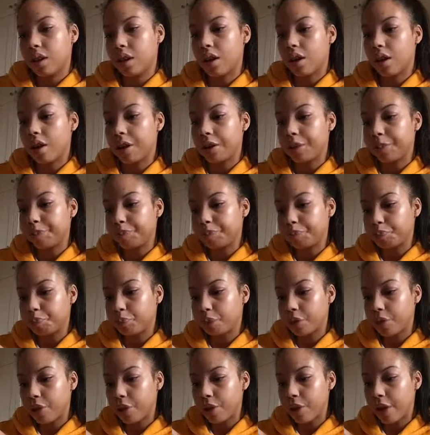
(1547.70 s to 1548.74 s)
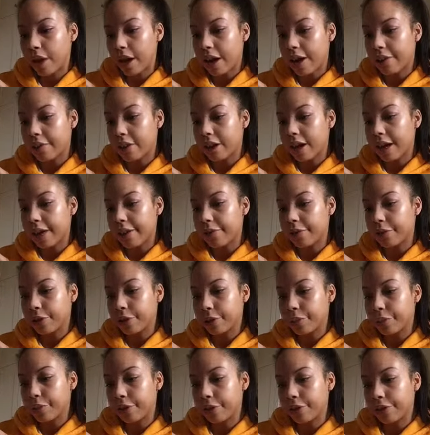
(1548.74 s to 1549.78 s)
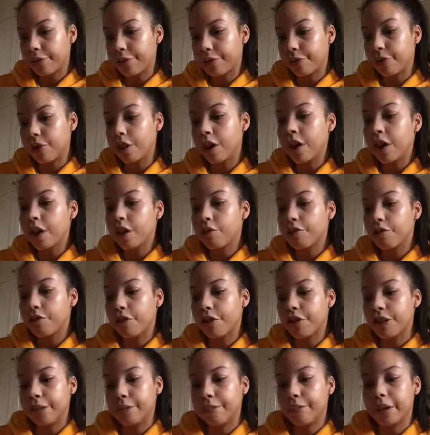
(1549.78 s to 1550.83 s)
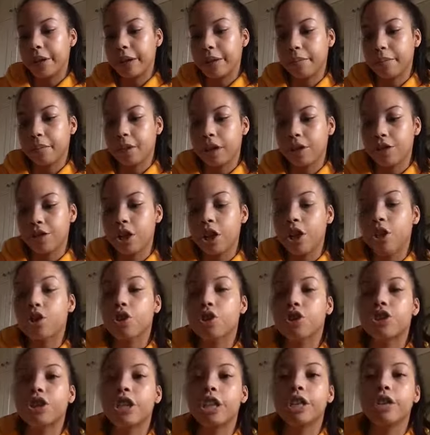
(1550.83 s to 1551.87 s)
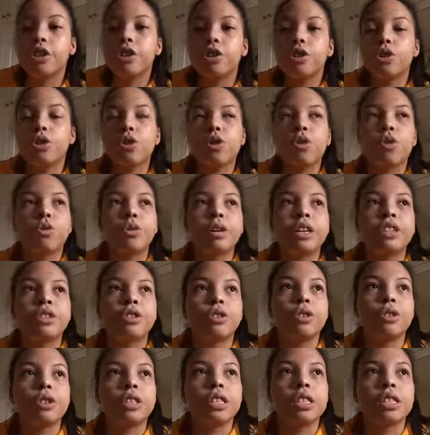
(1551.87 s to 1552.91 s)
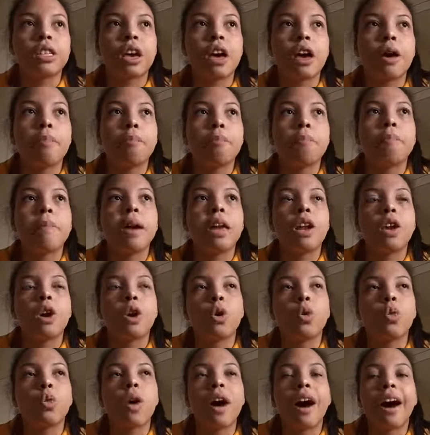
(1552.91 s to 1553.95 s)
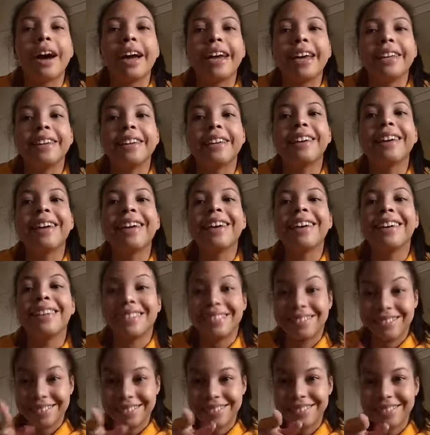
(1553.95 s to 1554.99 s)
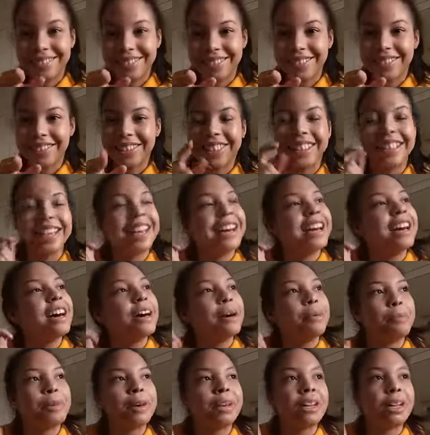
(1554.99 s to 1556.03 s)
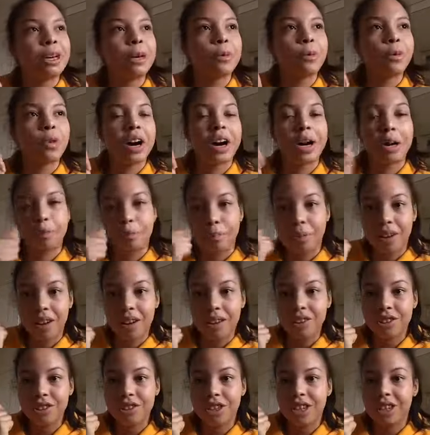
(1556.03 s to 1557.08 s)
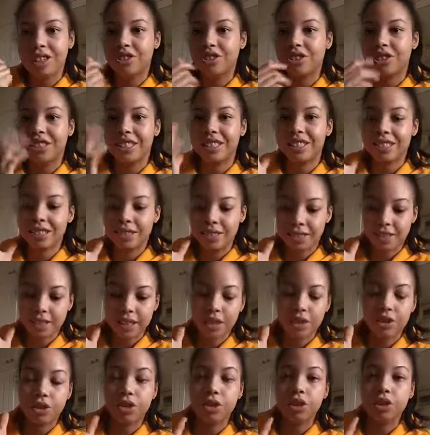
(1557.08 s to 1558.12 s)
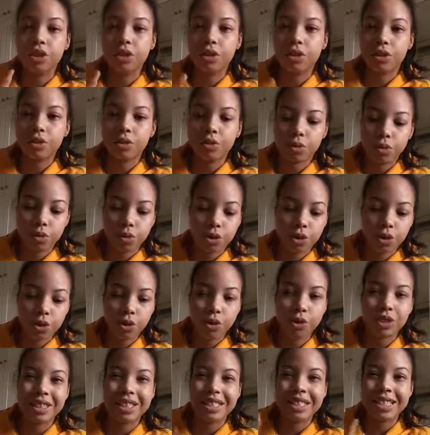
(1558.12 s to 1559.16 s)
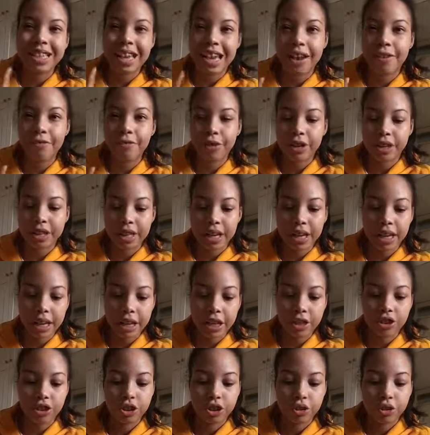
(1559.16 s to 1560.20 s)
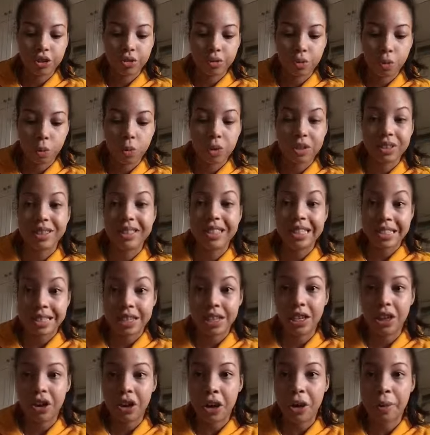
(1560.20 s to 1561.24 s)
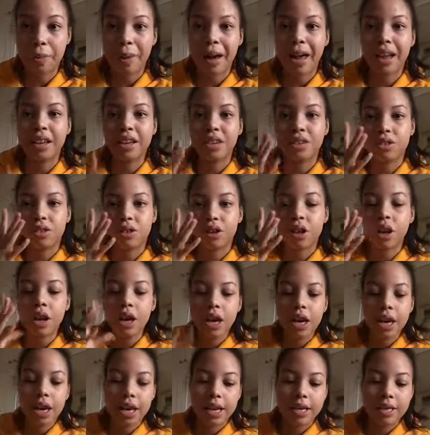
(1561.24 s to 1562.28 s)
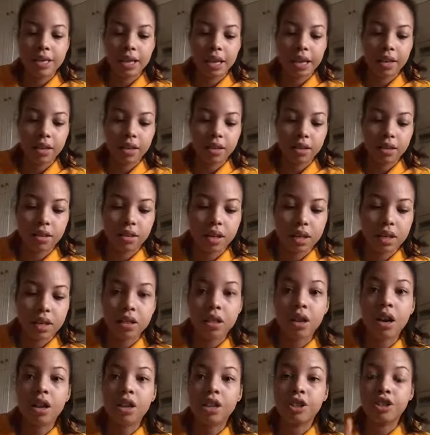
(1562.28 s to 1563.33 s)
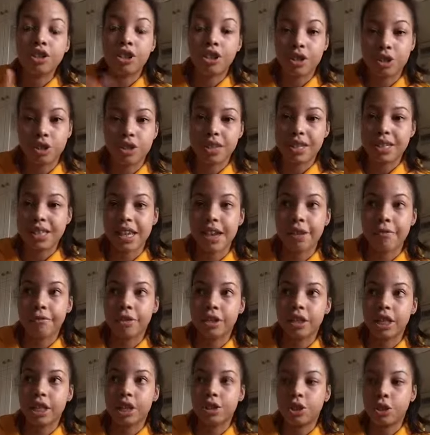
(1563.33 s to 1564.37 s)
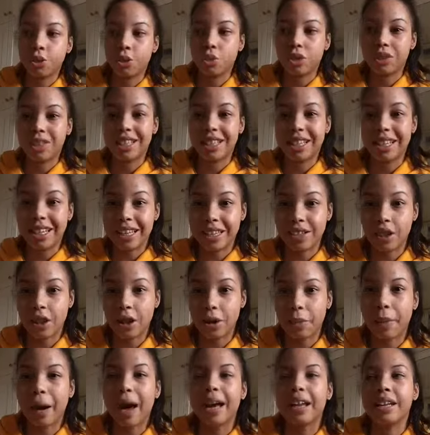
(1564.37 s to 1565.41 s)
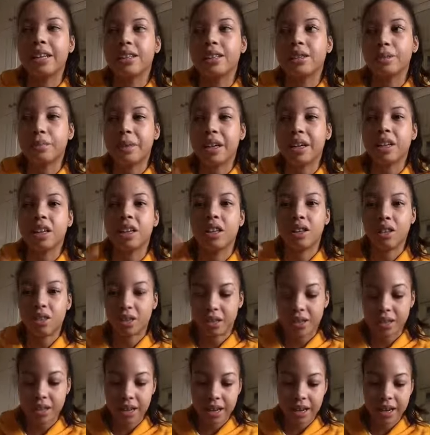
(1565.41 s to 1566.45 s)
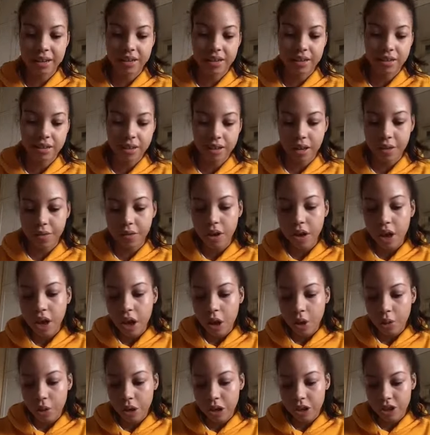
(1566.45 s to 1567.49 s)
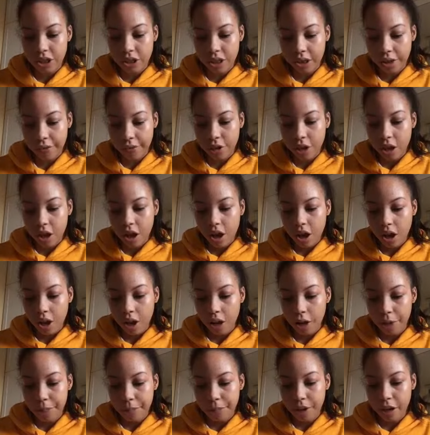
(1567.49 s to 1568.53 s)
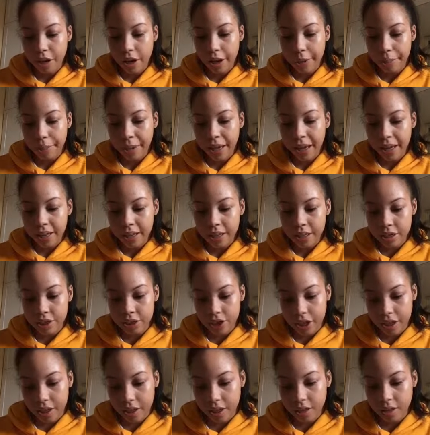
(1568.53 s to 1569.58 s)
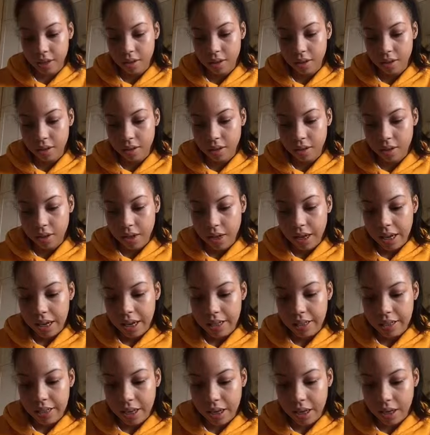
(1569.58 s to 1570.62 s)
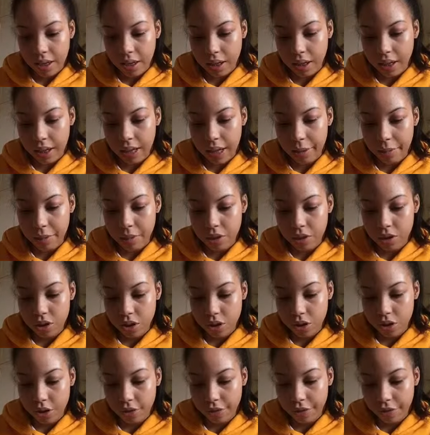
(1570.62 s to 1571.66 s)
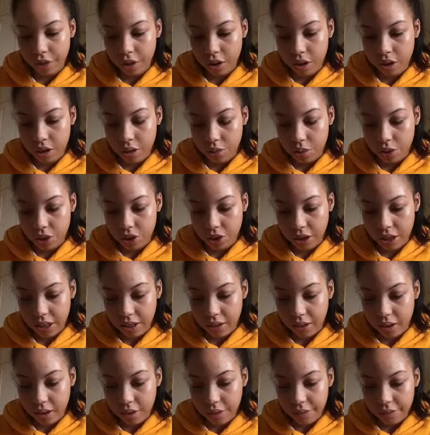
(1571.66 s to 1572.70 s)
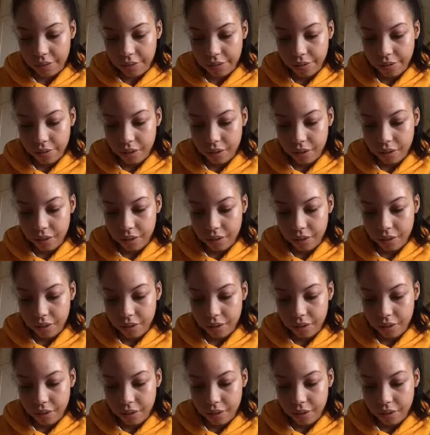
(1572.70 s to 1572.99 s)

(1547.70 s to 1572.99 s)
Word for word: um you have i feel beautiful rosy pink blush because she u- always uses her mellow wine got it her mellow wine blush and she said she uses it every day and she wants this in her palette so it's like these colors she uses every day she wants it in her palette to make it look nice and stuff which I love um, her packaging is like lemons on the front which I love